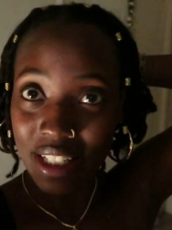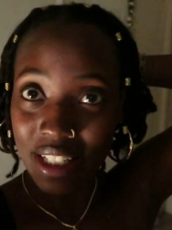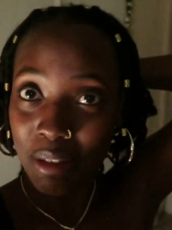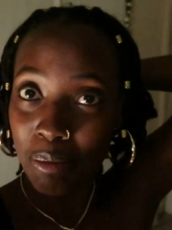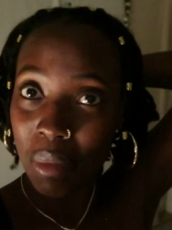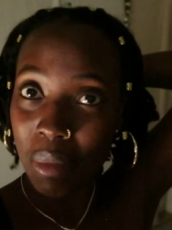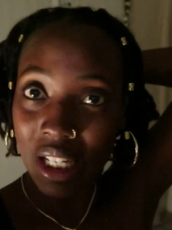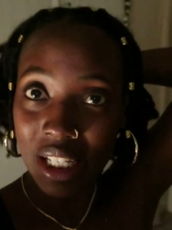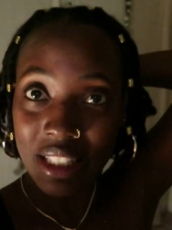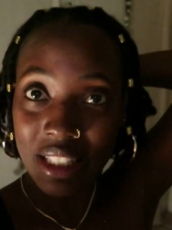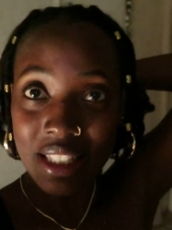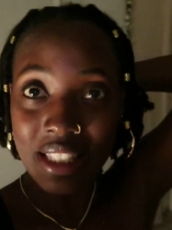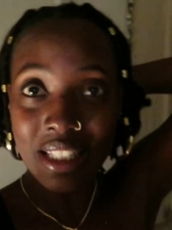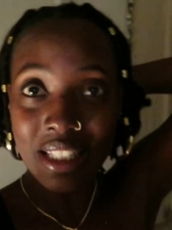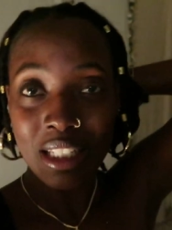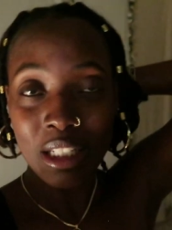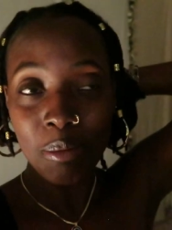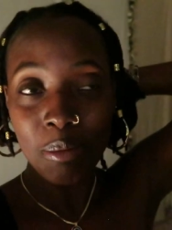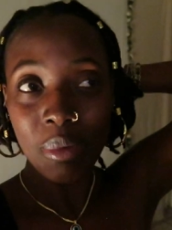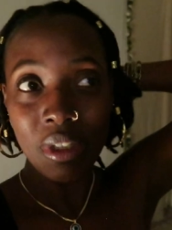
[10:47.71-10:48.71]
in bed
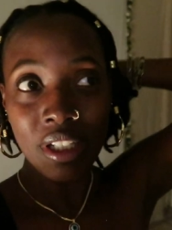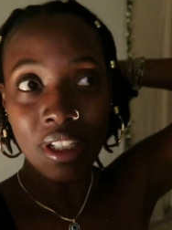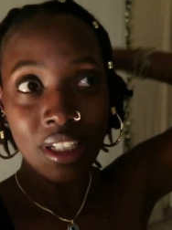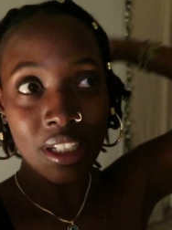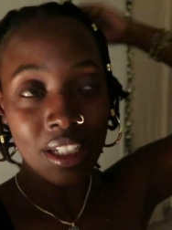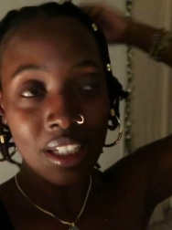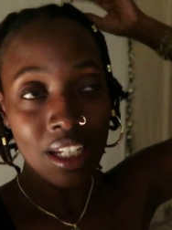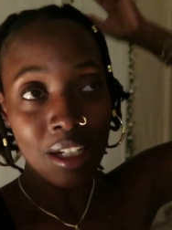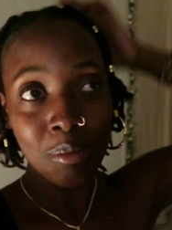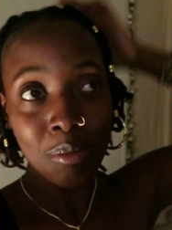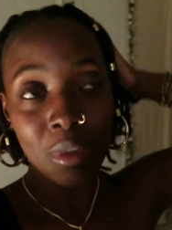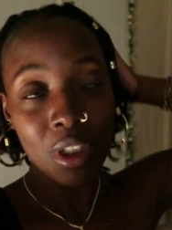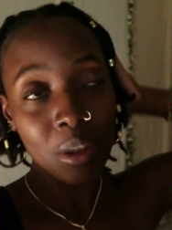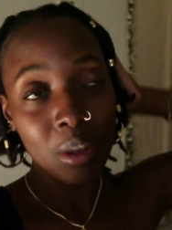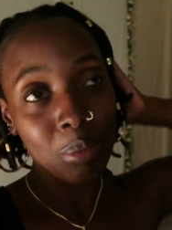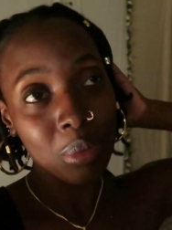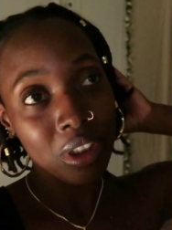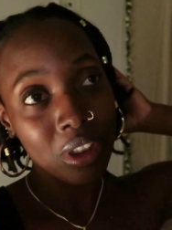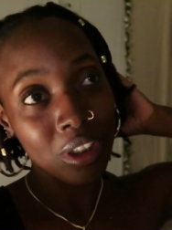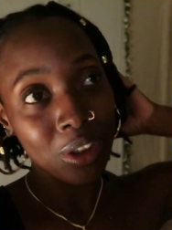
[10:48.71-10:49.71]
sleeping and I'm
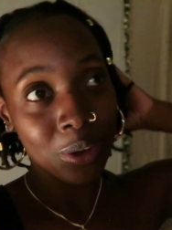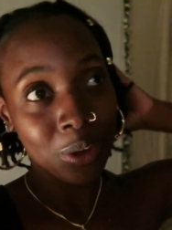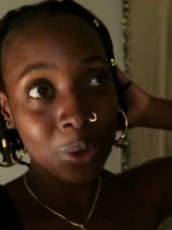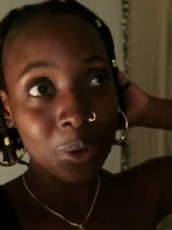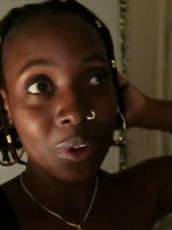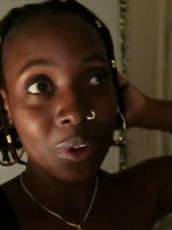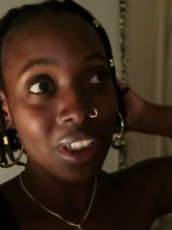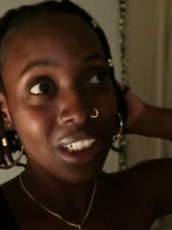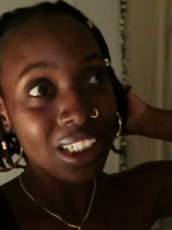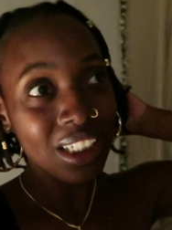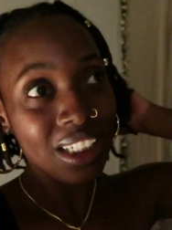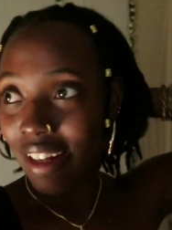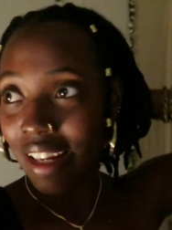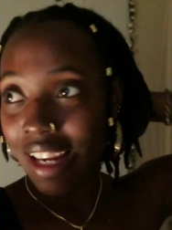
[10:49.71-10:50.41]
up alone.